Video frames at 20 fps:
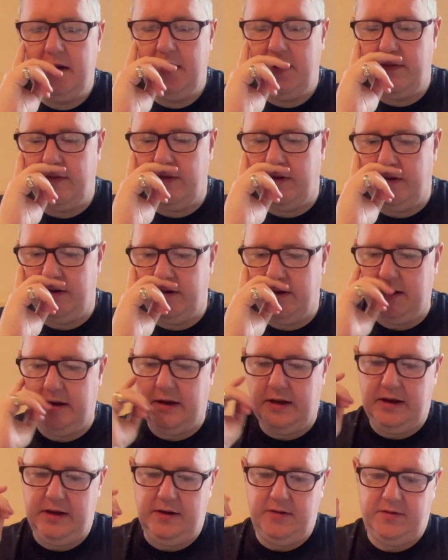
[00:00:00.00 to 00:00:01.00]
that
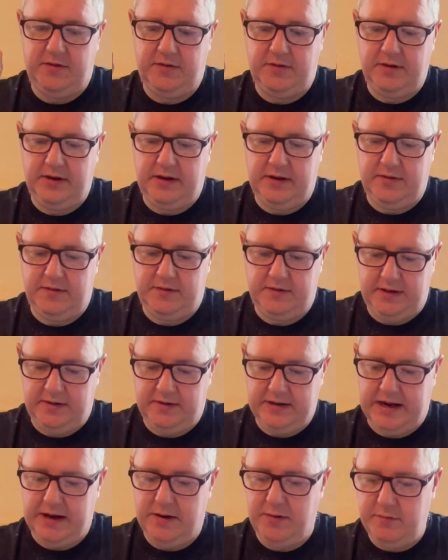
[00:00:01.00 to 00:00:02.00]
is
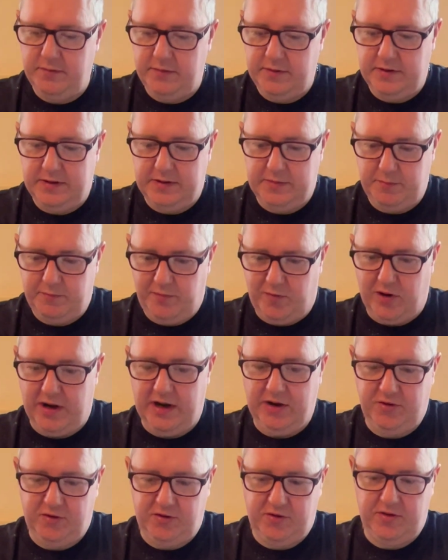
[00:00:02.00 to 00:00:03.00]
out
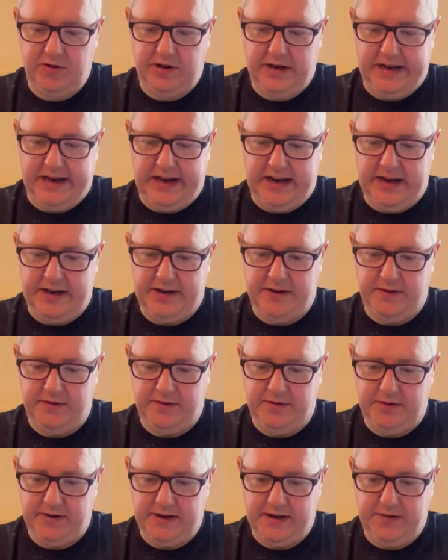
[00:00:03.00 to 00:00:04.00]
fresh
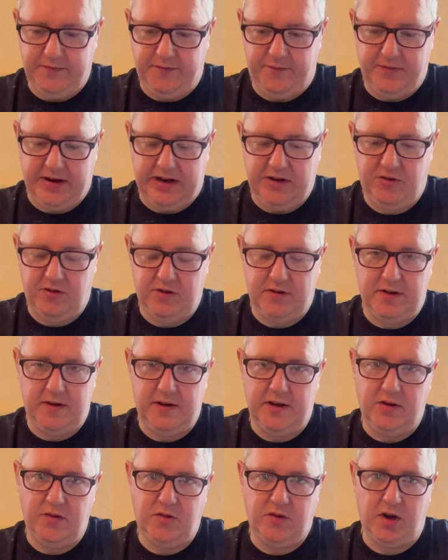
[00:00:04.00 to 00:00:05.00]
and in fashion and
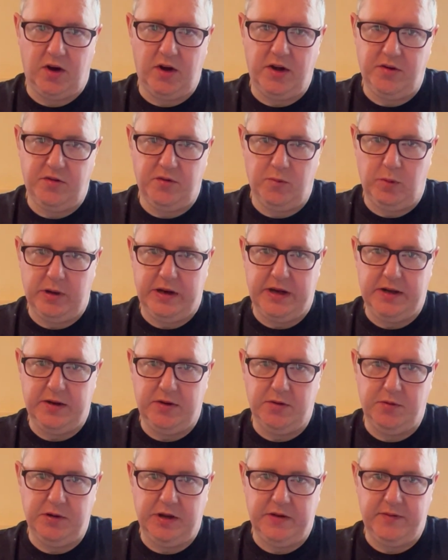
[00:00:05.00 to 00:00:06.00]
then dies away and
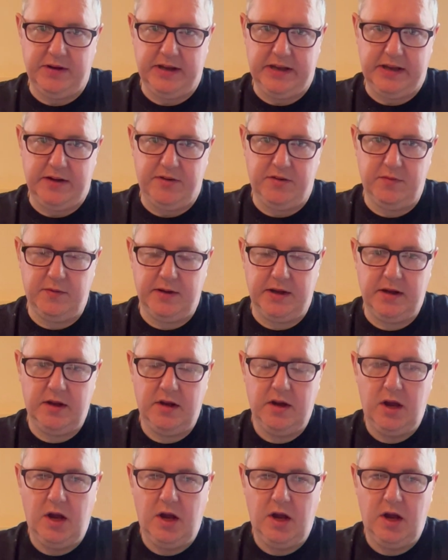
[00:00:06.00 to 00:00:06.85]
no one ever hears of it.